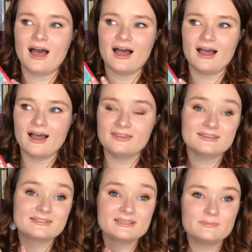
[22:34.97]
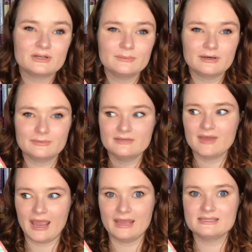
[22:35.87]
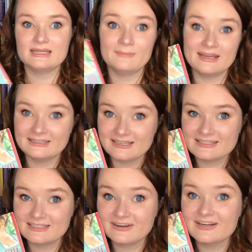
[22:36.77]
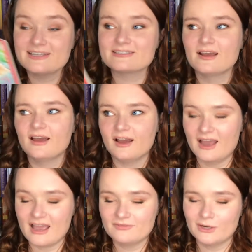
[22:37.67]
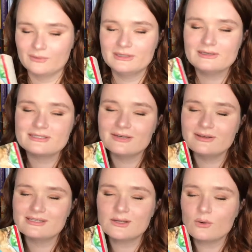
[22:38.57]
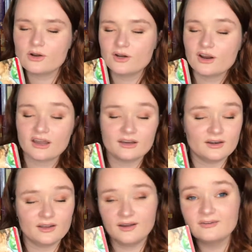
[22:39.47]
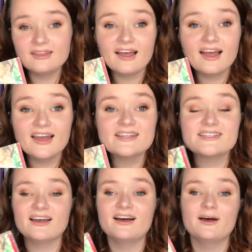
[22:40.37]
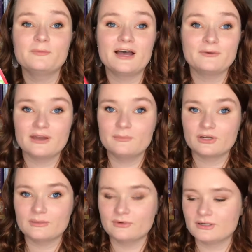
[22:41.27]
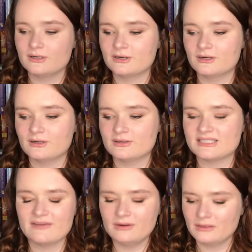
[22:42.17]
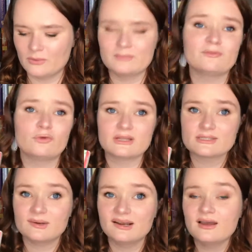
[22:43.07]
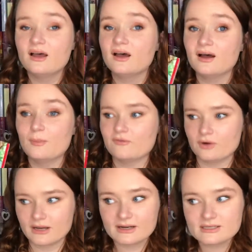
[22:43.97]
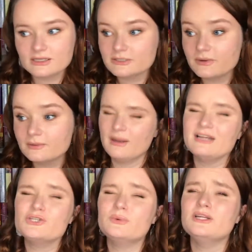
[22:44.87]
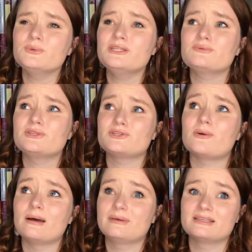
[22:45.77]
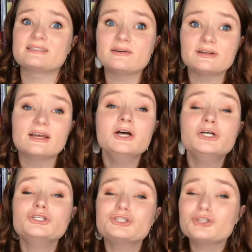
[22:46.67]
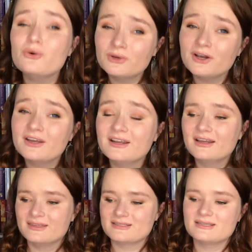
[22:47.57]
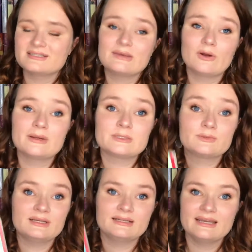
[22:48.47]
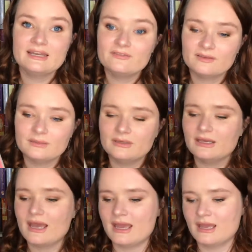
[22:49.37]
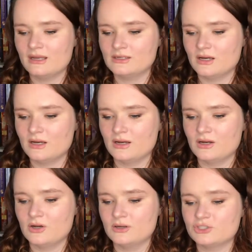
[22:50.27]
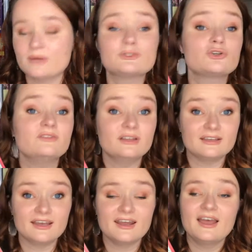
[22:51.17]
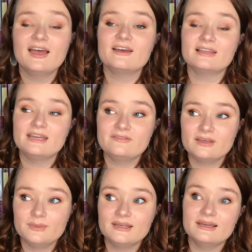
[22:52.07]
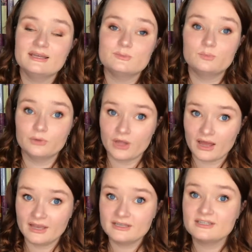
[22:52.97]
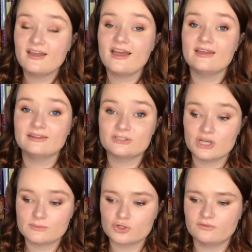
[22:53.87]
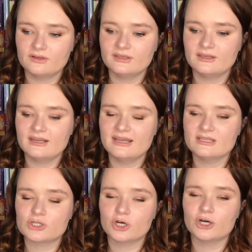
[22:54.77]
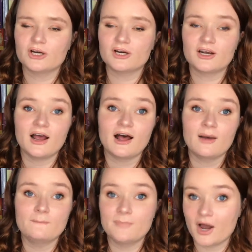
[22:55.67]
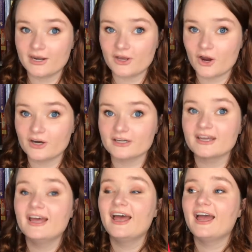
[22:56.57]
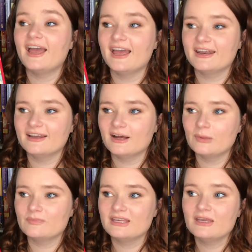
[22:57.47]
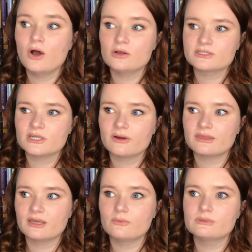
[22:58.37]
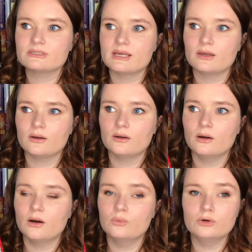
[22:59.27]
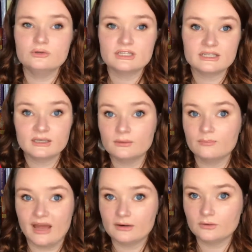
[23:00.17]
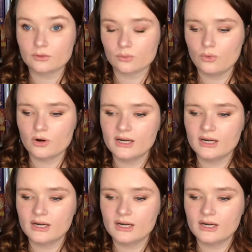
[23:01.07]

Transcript: Uh, this is book number, I believe, eight in the Maiden Lane series. I have not read the series in order. I know that. Um, I read book number seven, the one before this one, um, before I got into this one. But I just wanted to read this one so bad because it sounded so good. This is a romance between Lady Phoebe and uh, James Trevelyan. Lady Phoebe is blind and James Trevelyan is her um, bodyguard. And um, he also, I think, was like uh, wounded in battle or war.